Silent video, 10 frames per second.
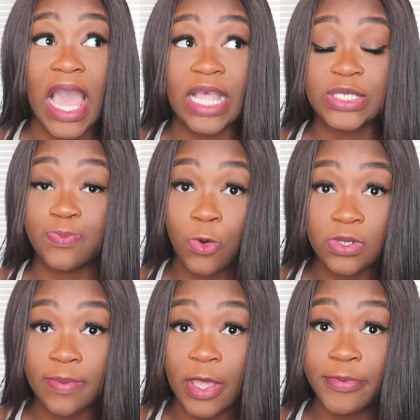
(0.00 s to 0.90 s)
I
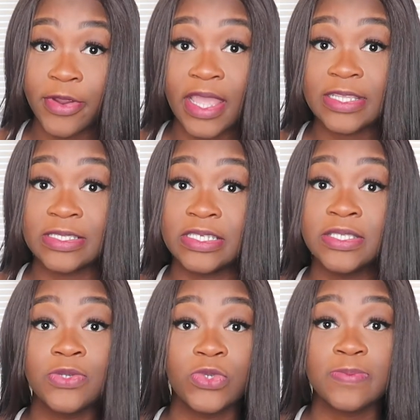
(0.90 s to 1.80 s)
spoke about
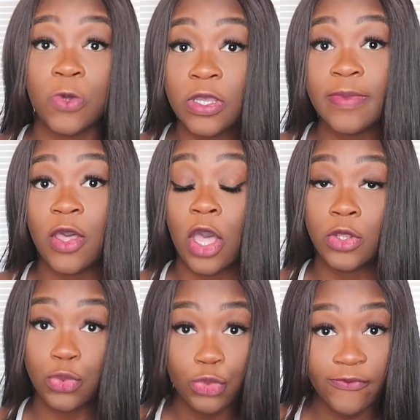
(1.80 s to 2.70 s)
prices. We spoke
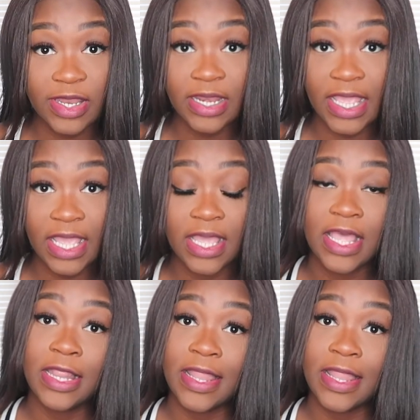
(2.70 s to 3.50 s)
about the move-in date.